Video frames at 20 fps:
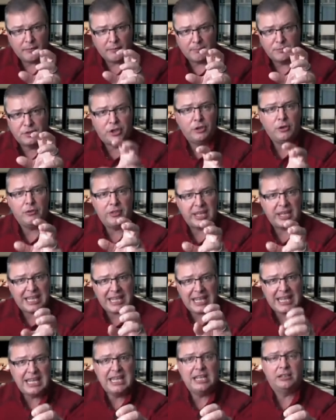do the
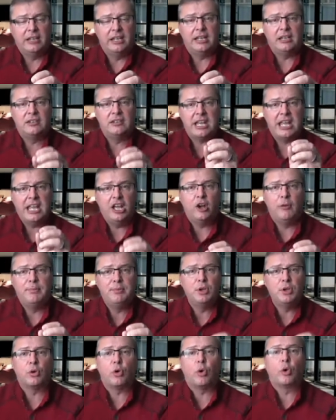healing to help your
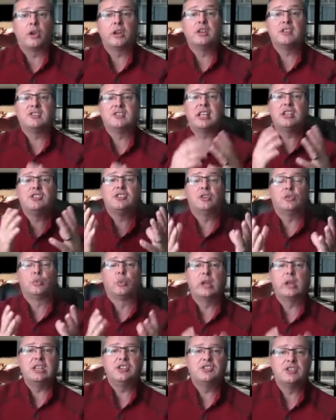organization
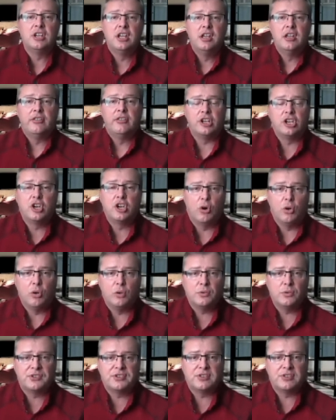reach the
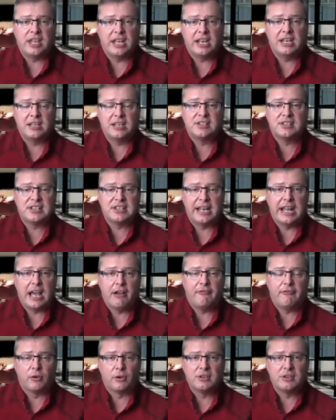goals that it has set out
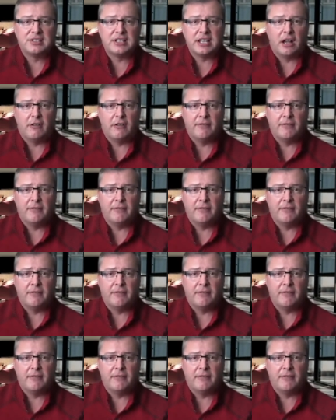for itself.